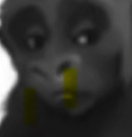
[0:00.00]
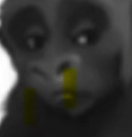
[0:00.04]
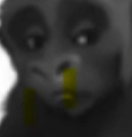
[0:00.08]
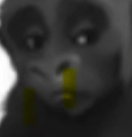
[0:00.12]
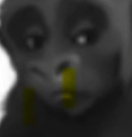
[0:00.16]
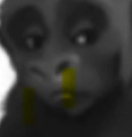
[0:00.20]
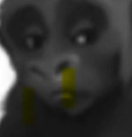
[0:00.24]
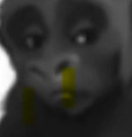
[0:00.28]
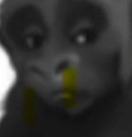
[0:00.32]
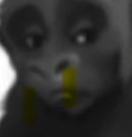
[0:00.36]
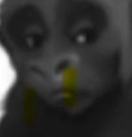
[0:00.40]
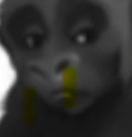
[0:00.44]

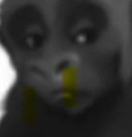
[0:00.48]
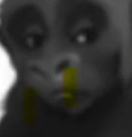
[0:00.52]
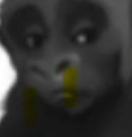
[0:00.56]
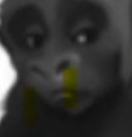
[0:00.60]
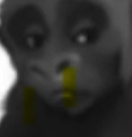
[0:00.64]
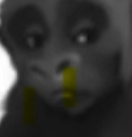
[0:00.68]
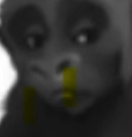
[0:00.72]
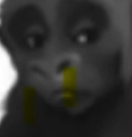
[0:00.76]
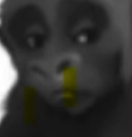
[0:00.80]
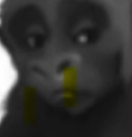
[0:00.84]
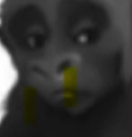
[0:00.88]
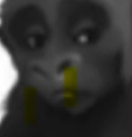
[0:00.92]

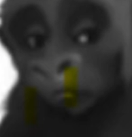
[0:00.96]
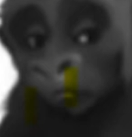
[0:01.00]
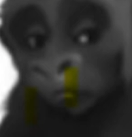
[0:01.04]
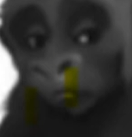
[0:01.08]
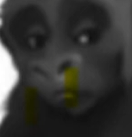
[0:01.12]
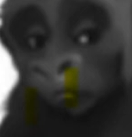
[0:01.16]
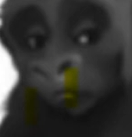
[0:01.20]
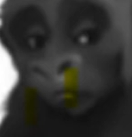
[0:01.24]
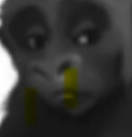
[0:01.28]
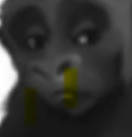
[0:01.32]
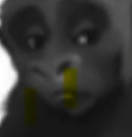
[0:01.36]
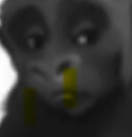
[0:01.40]

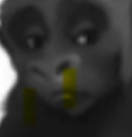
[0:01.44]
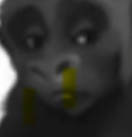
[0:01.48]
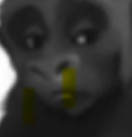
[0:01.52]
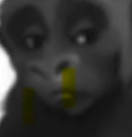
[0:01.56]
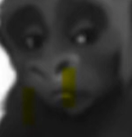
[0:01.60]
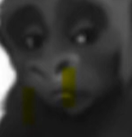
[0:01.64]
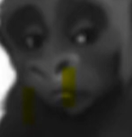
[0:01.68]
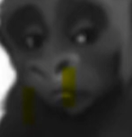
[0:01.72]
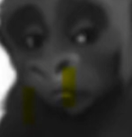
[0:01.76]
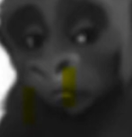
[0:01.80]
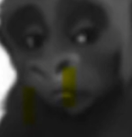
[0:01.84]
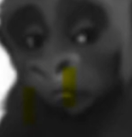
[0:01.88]

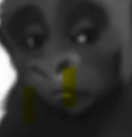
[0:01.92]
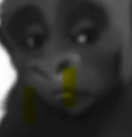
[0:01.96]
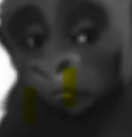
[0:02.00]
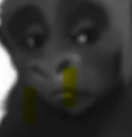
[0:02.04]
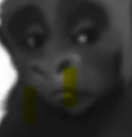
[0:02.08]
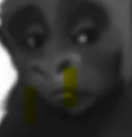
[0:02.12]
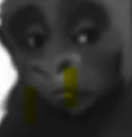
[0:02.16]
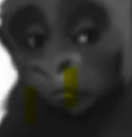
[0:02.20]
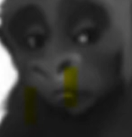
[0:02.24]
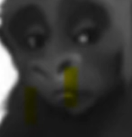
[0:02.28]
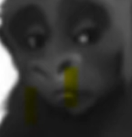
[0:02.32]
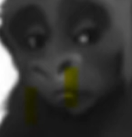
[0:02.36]

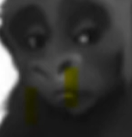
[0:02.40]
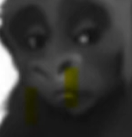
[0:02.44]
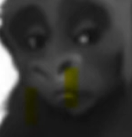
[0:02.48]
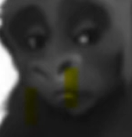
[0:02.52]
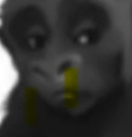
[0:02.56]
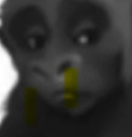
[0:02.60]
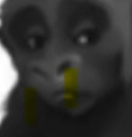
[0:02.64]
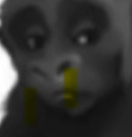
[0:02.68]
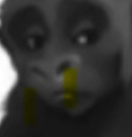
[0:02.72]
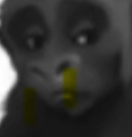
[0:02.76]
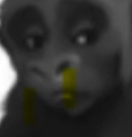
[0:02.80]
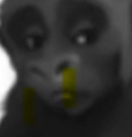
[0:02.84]

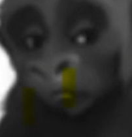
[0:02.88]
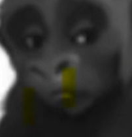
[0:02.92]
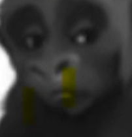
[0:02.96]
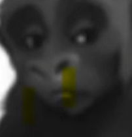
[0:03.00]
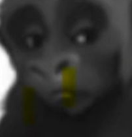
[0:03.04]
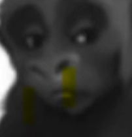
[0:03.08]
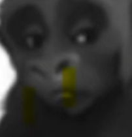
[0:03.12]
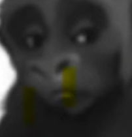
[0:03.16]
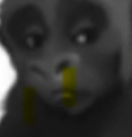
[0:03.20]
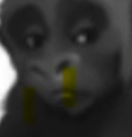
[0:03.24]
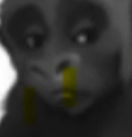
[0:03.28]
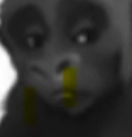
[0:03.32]

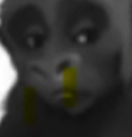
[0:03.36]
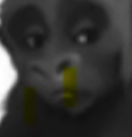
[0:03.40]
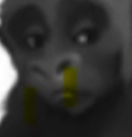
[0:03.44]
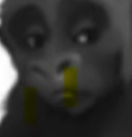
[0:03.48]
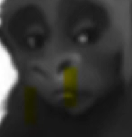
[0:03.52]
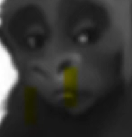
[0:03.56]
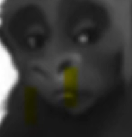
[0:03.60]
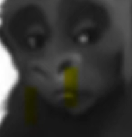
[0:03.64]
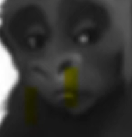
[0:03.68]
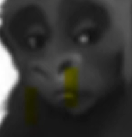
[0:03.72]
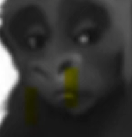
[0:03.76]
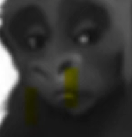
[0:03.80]

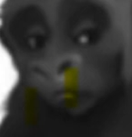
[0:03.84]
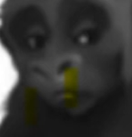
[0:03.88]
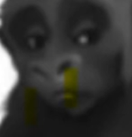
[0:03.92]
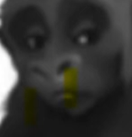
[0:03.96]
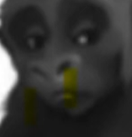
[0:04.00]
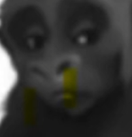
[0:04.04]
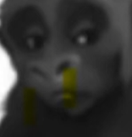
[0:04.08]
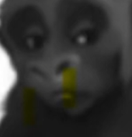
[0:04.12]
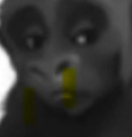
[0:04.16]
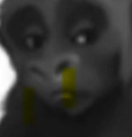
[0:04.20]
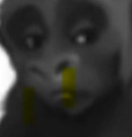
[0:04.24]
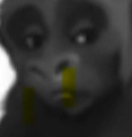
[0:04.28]

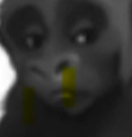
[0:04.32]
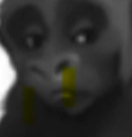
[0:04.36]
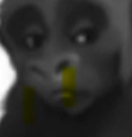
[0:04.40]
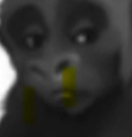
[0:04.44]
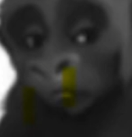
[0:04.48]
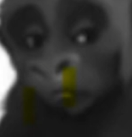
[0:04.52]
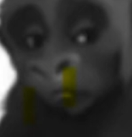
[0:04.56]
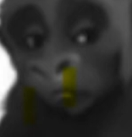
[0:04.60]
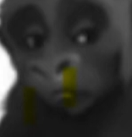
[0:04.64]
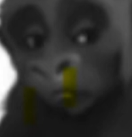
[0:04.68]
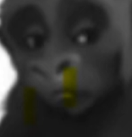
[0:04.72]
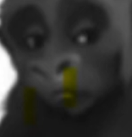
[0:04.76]

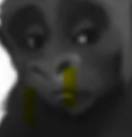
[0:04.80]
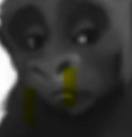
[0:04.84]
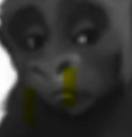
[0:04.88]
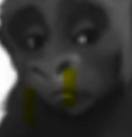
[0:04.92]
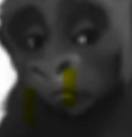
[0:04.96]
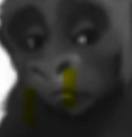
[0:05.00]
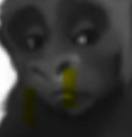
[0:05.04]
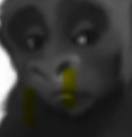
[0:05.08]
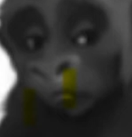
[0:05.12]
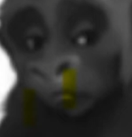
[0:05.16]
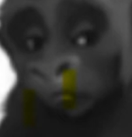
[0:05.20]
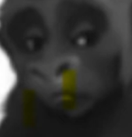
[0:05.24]

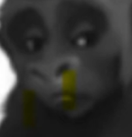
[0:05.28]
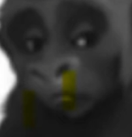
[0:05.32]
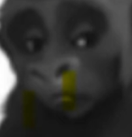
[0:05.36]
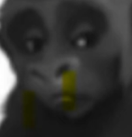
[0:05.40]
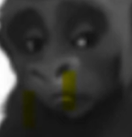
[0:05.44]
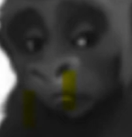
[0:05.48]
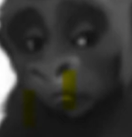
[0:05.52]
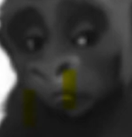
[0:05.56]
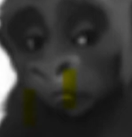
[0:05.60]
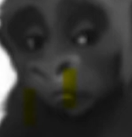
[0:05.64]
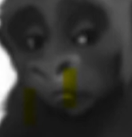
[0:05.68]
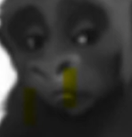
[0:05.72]

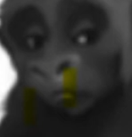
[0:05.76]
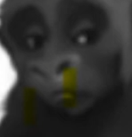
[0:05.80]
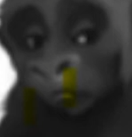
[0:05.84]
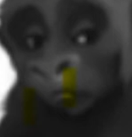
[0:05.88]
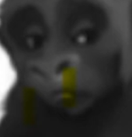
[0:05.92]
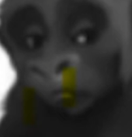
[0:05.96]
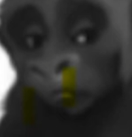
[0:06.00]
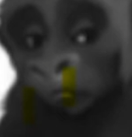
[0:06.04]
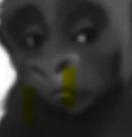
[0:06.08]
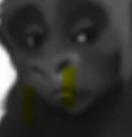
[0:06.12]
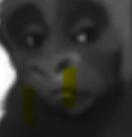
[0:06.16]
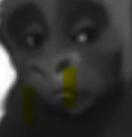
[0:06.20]

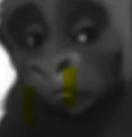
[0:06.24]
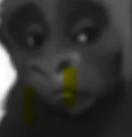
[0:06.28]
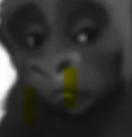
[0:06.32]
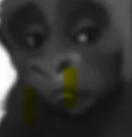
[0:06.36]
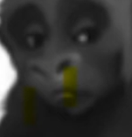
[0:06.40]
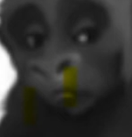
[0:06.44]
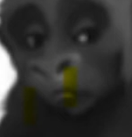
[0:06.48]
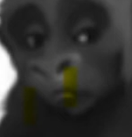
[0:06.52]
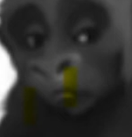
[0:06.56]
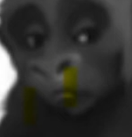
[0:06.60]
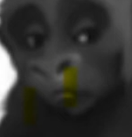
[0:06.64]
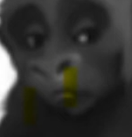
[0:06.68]

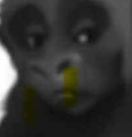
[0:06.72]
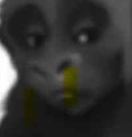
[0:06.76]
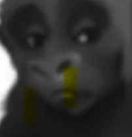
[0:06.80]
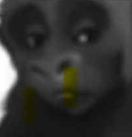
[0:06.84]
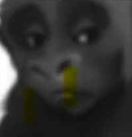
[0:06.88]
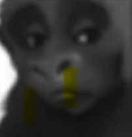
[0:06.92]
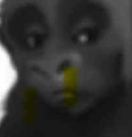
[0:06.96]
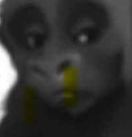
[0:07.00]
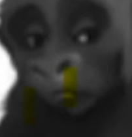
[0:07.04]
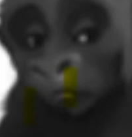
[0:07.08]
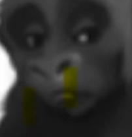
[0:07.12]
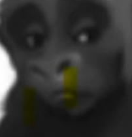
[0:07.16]

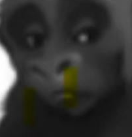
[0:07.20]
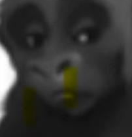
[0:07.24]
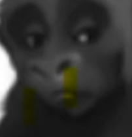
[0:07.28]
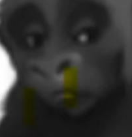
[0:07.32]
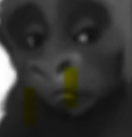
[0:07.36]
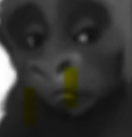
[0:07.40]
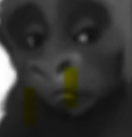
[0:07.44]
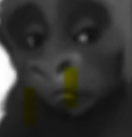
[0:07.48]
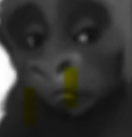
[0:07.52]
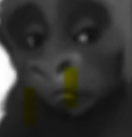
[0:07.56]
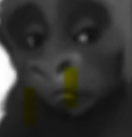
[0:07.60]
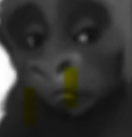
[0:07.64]

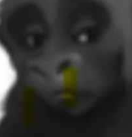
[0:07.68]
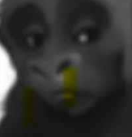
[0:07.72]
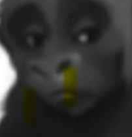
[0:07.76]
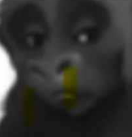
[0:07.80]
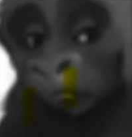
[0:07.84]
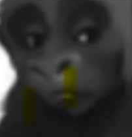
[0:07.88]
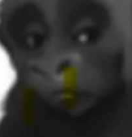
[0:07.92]
This is a still picture; no speech is visible.